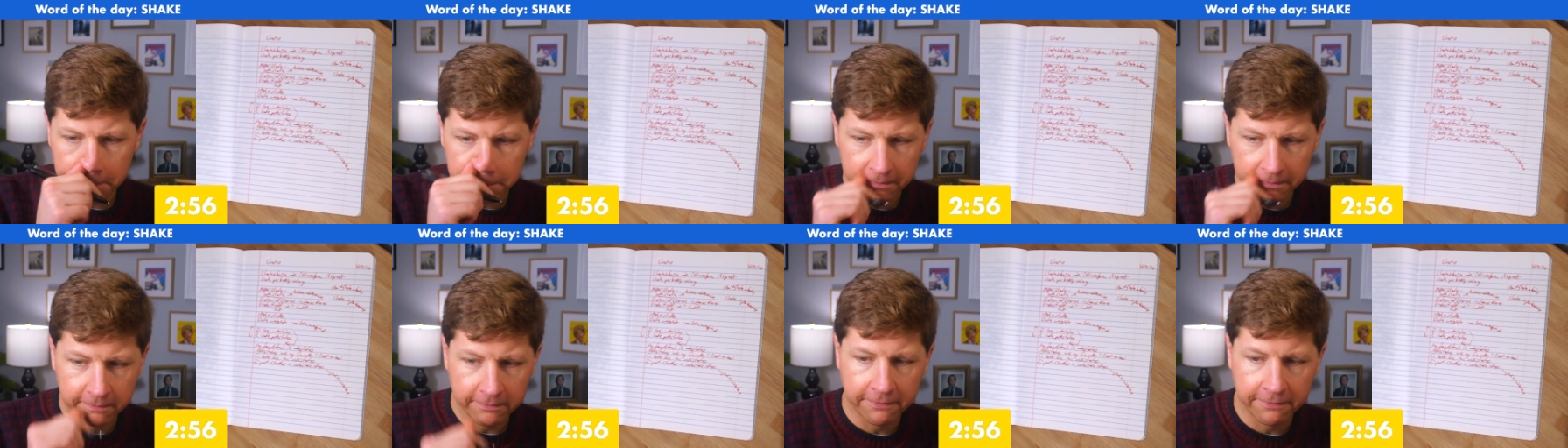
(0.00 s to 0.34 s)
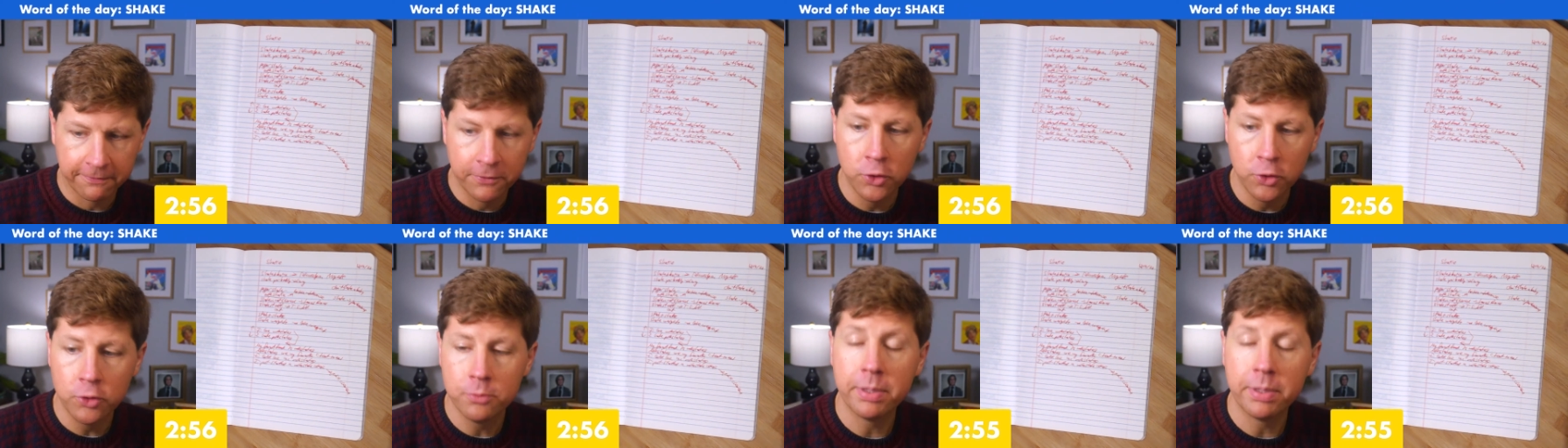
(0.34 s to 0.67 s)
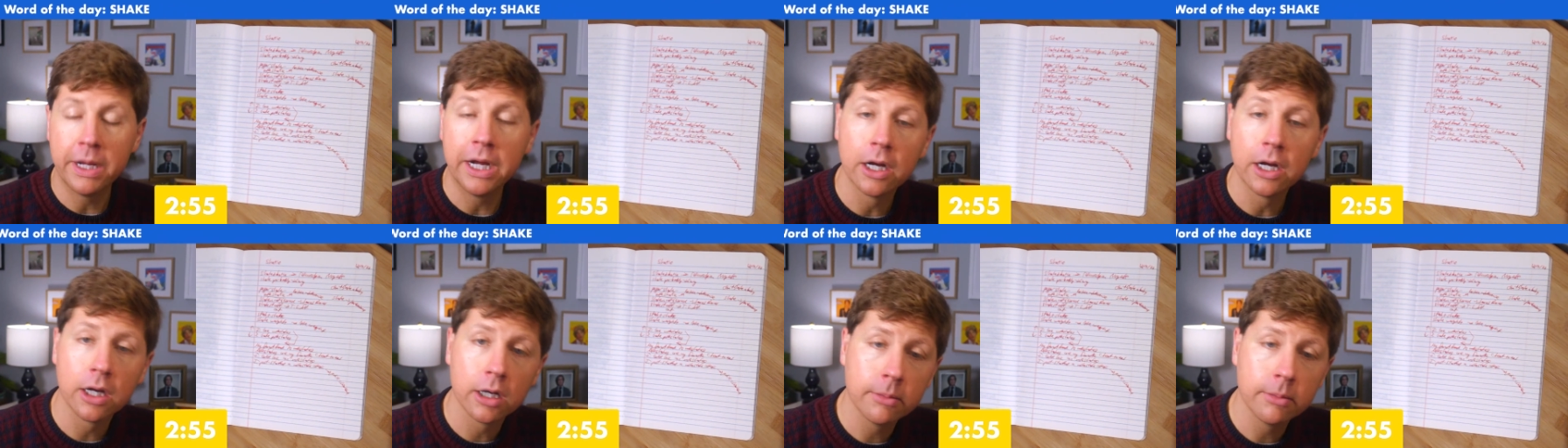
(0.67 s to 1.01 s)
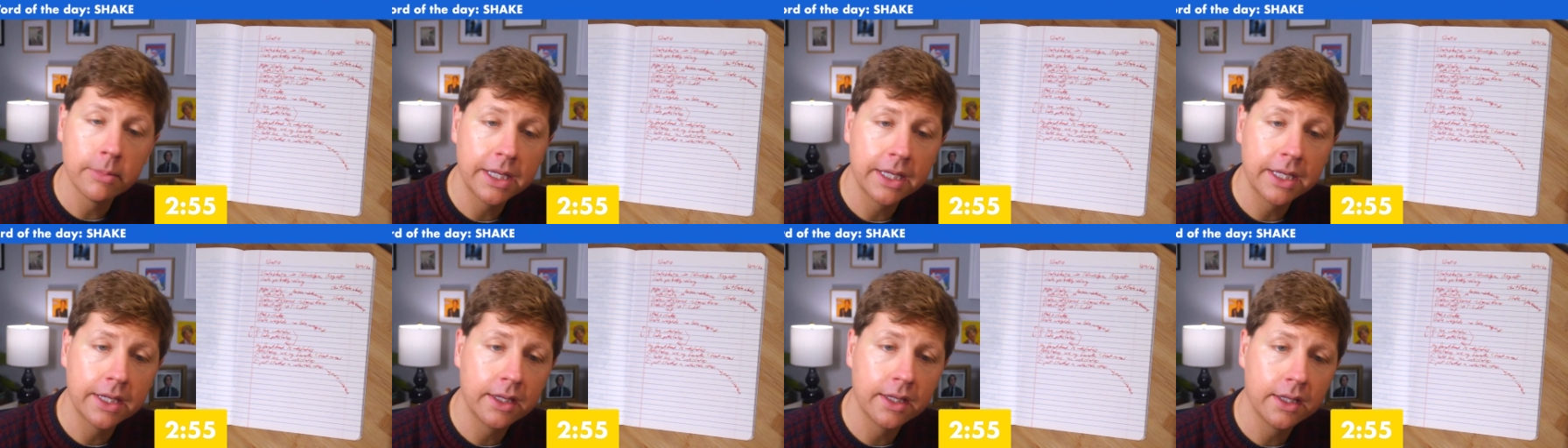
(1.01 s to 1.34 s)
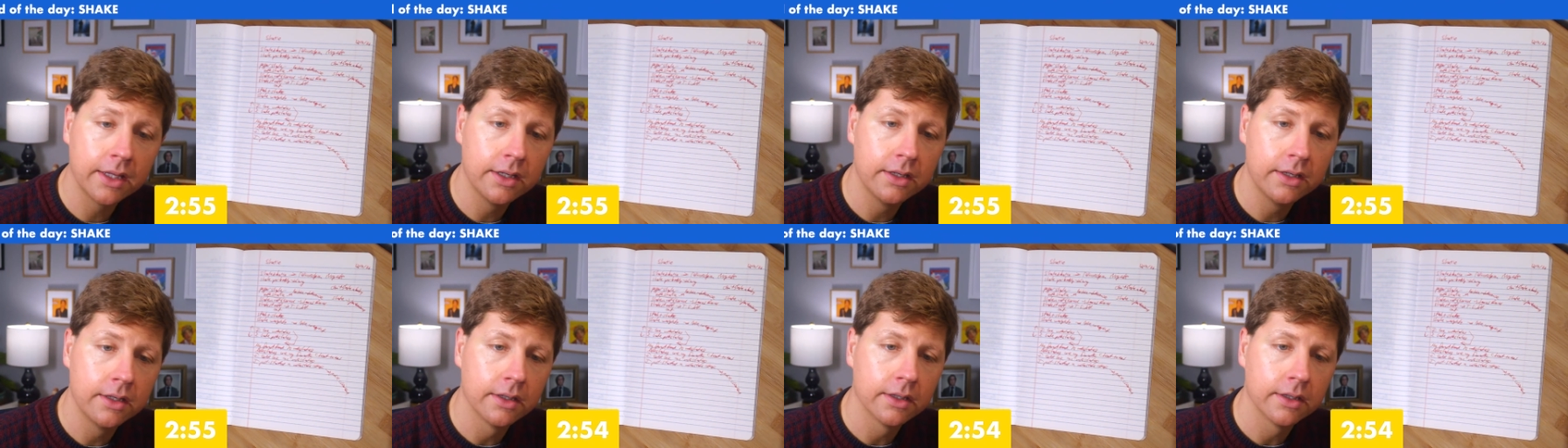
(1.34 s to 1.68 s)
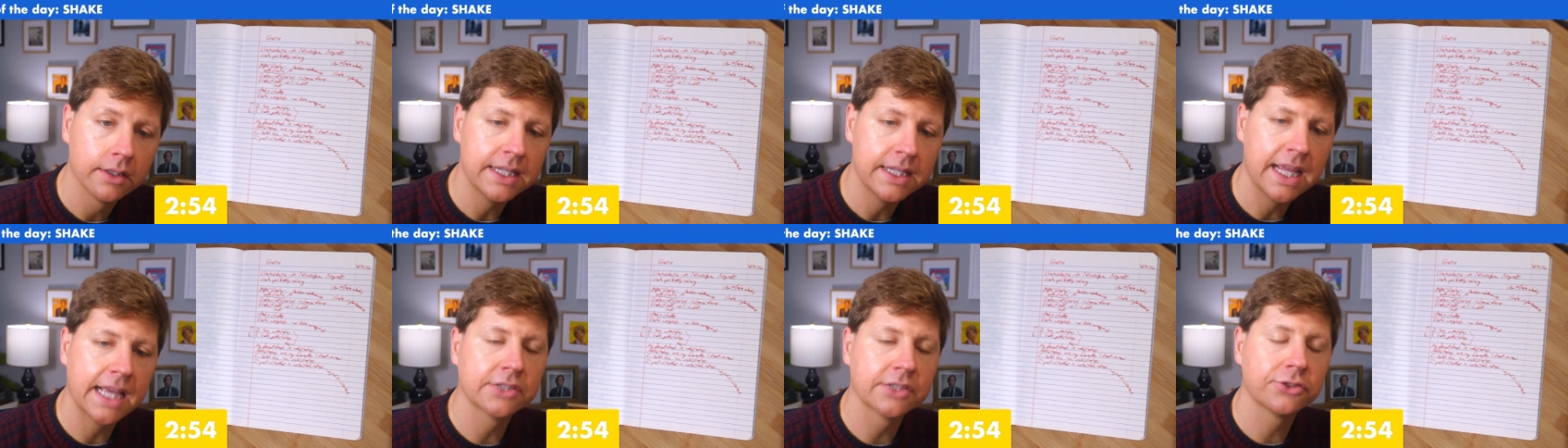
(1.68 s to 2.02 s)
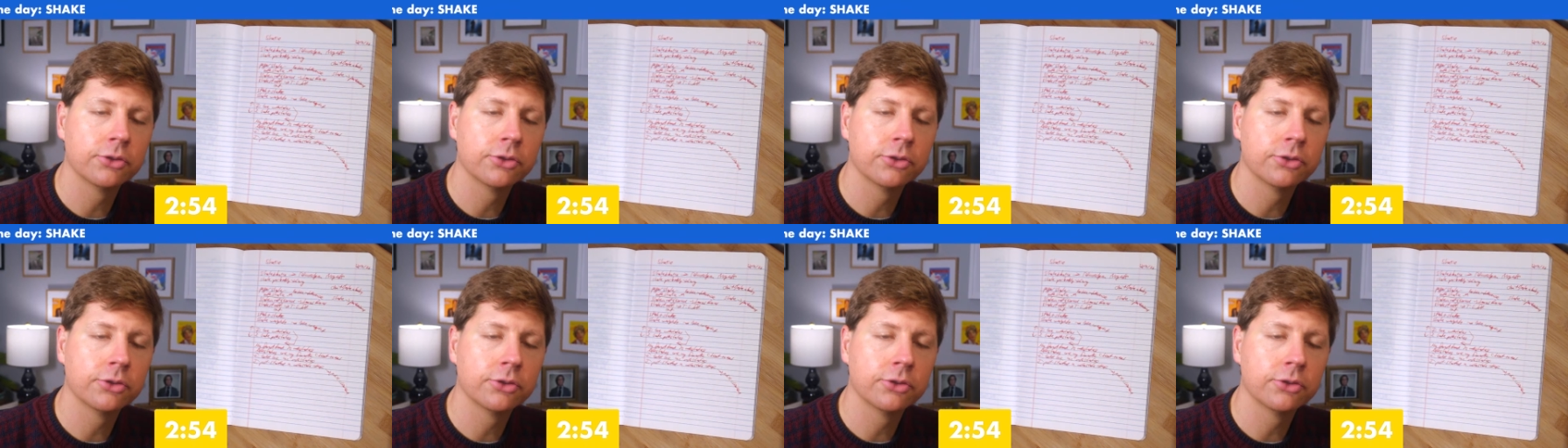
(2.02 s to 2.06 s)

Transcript: Food pyramid. Yeah,